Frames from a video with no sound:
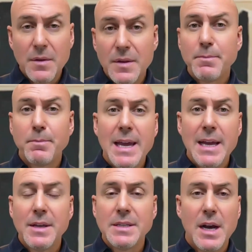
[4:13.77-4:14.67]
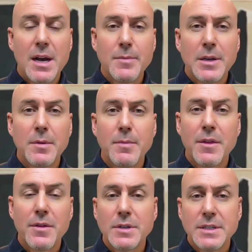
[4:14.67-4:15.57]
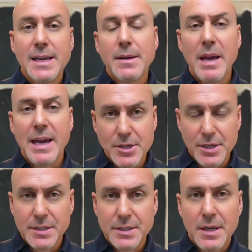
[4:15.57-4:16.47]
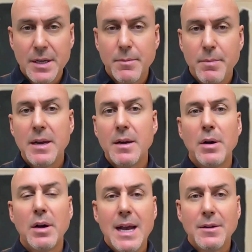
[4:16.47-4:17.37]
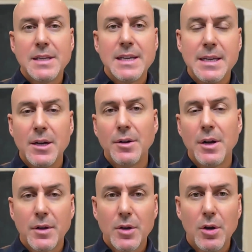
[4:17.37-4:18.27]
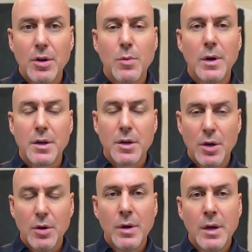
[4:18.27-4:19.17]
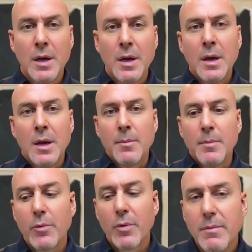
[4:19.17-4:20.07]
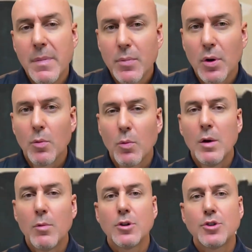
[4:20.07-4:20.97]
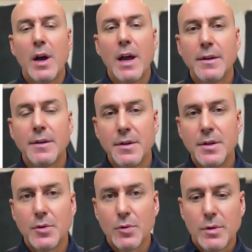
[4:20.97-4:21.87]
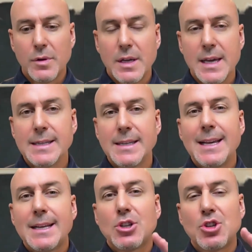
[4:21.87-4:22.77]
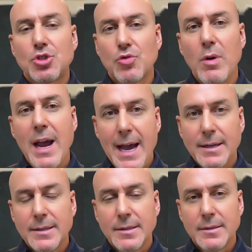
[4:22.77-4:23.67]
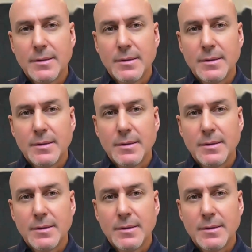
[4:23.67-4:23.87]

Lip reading: This document could be 13 pages, depending upon how detailed on the call you want to go. But remember, what we're trying to do is extract